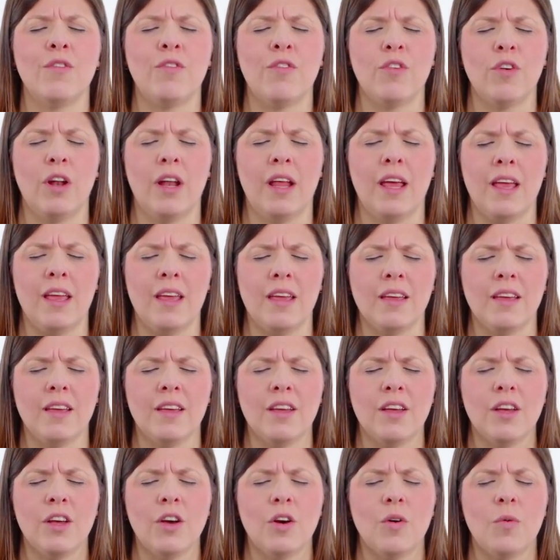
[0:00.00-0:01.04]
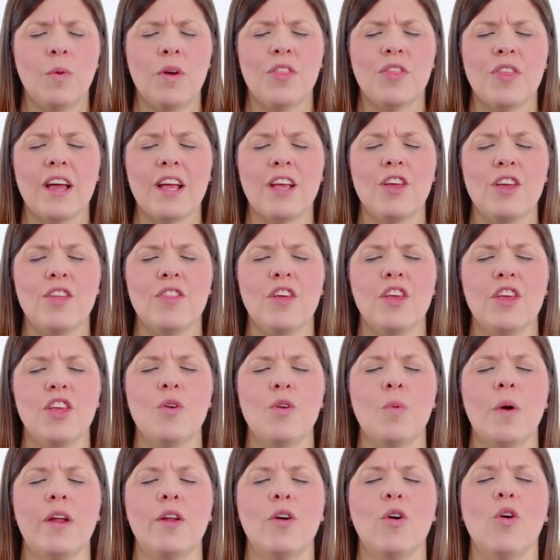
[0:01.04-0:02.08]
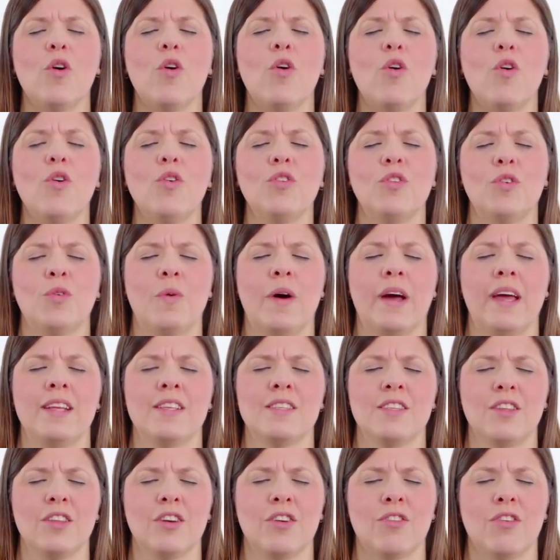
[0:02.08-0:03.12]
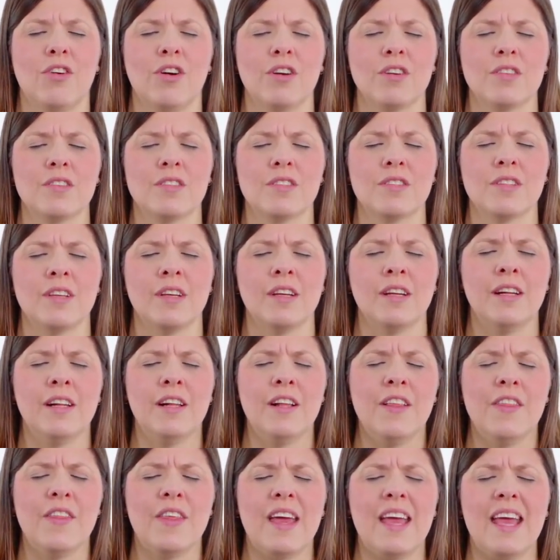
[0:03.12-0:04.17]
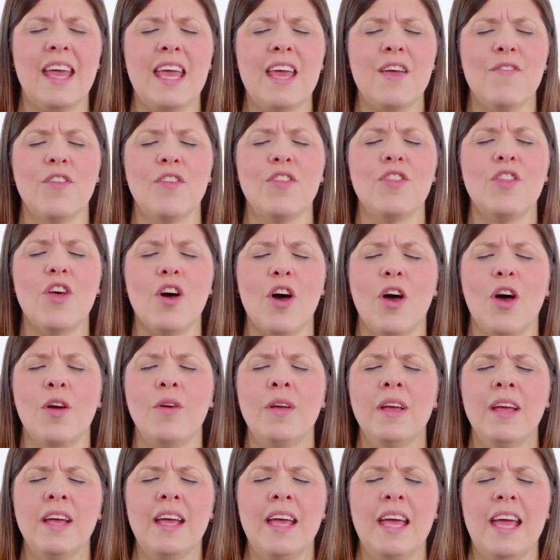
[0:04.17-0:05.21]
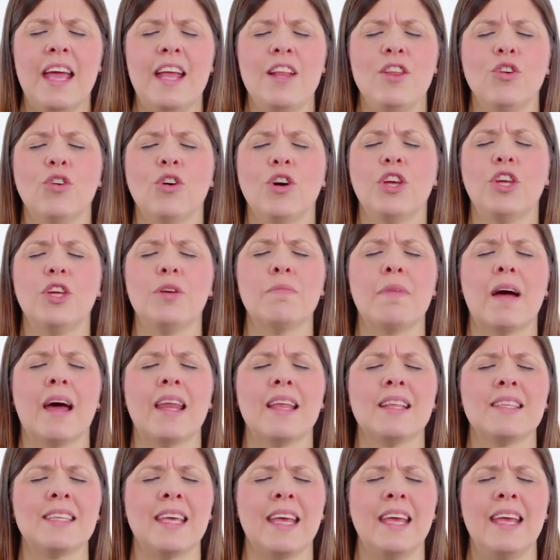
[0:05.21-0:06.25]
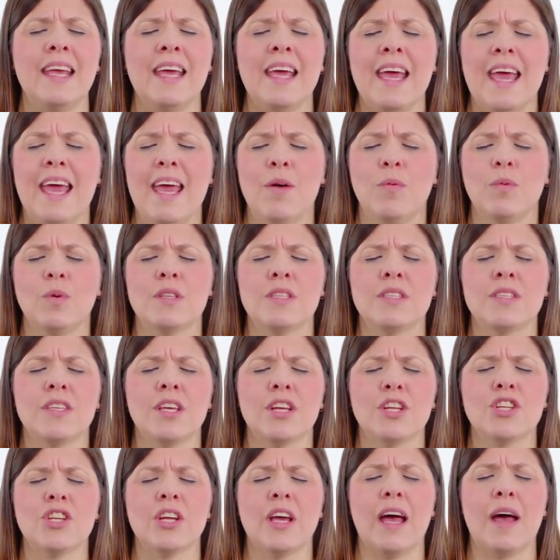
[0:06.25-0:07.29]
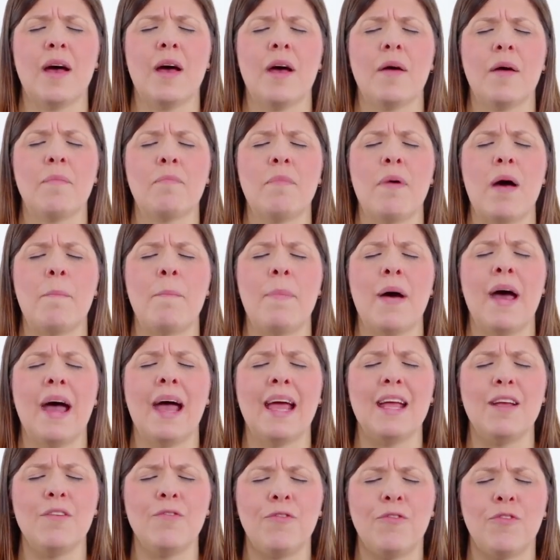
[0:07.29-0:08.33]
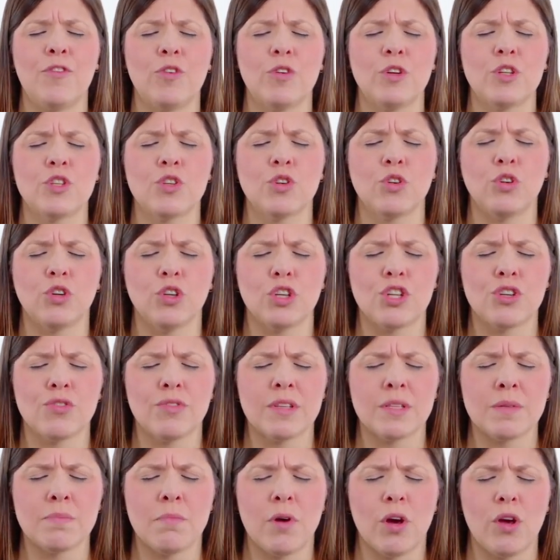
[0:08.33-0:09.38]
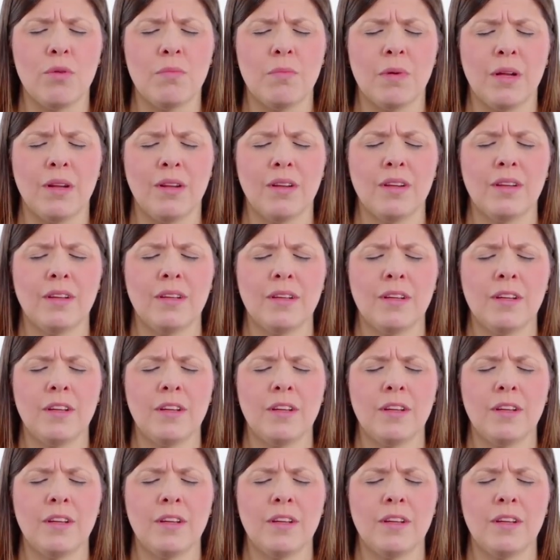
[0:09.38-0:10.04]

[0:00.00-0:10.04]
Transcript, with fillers: fully. We thank you that you went all the way to the cross. That even though in your humanity it was such a, a painful and torturous moment,